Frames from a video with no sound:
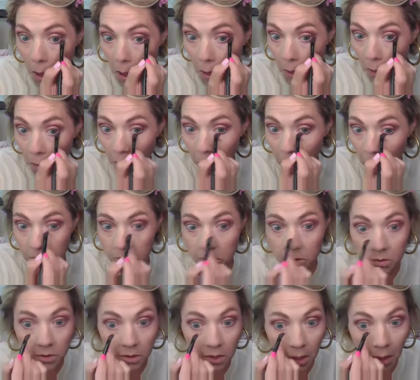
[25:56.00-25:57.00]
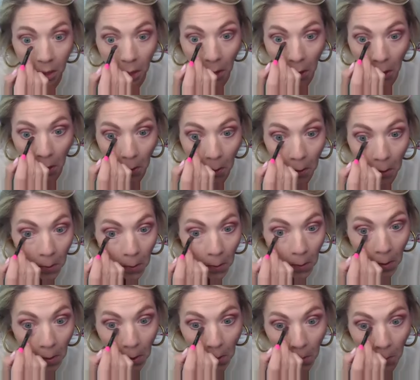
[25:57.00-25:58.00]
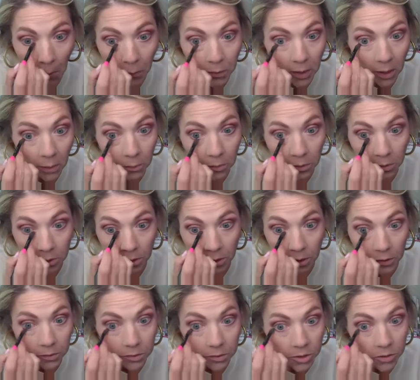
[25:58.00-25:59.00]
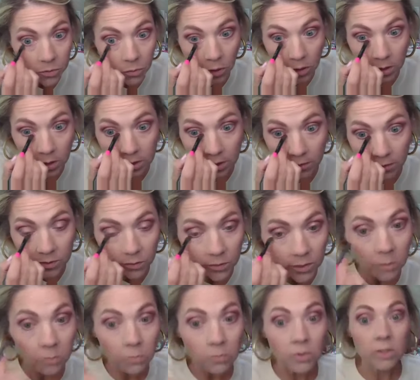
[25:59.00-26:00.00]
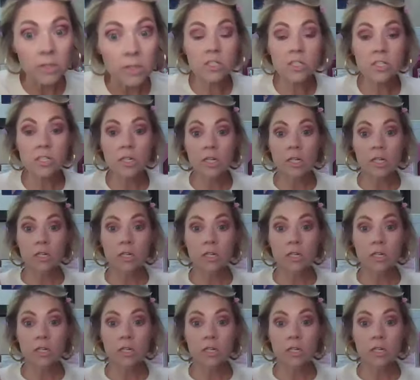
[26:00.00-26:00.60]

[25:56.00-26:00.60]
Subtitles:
under the eye with that Merlot, just what's left on that brush.